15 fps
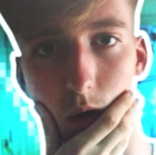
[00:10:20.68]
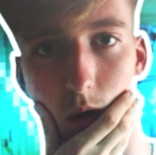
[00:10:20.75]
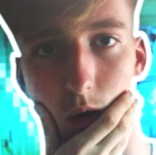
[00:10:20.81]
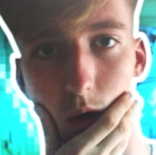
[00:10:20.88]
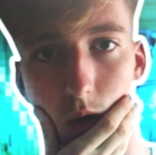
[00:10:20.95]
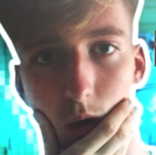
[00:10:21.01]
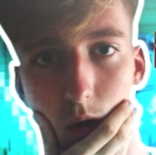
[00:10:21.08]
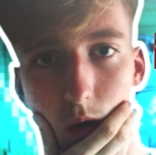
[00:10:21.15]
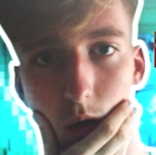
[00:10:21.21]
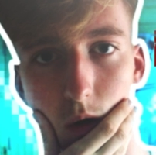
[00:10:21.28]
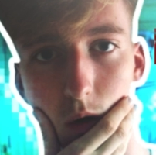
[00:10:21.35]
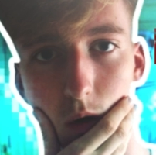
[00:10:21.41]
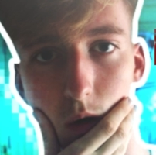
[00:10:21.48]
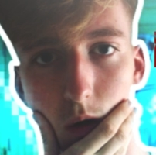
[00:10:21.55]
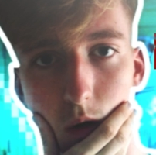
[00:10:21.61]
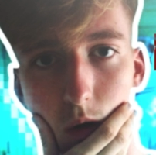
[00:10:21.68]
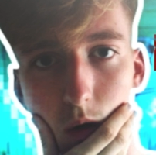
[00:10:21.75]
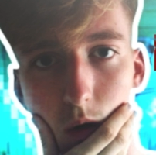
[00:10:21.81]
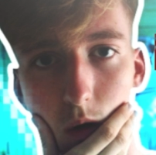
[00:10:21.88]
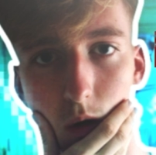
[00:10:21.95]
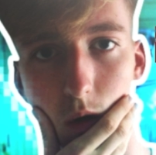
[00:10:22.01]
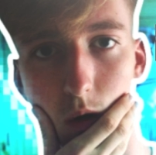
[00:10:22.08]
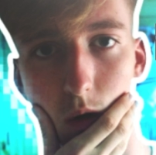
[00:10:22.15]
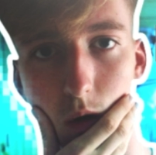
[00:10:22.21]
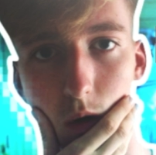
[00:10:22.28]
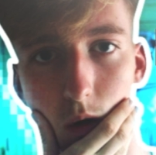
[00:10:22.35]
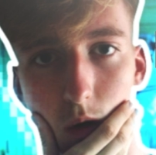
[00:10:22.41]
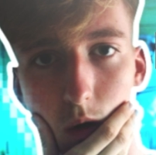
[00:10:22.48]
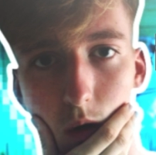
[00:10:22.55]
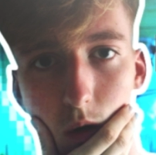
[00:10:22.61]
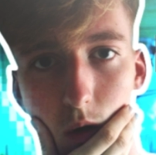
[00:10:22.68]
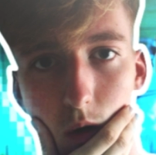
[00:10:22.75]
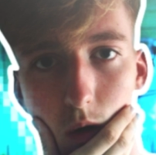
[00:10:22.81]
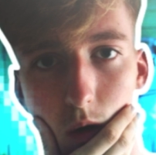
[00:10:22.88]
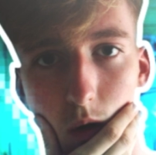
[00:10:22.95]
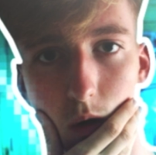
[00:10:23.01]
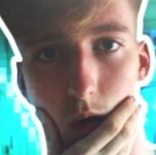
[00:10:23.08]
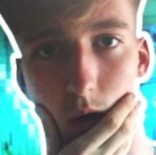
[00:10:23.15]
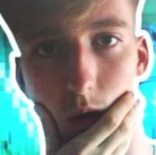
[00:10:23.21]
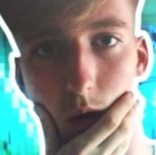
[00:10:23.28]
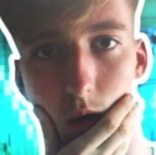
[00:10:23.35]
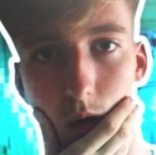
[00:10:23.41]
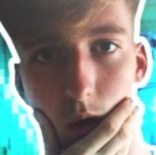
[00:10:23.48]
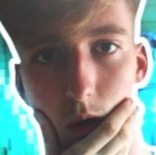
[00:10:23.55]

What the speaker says: [no speech]